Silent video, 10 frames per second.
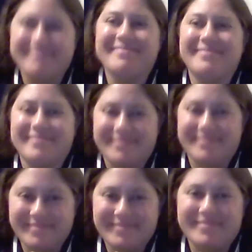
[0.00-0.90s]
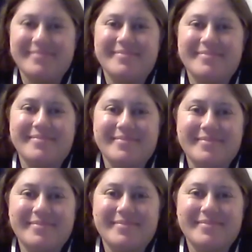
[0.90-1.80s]

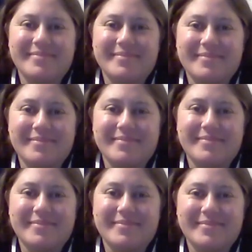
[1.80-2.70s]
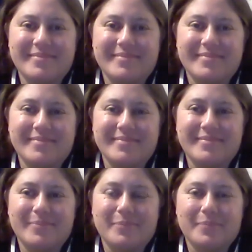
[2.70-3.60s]

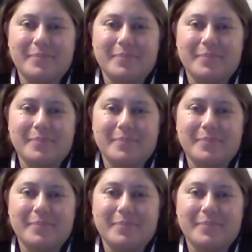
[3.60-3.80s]
This person isn't speaking.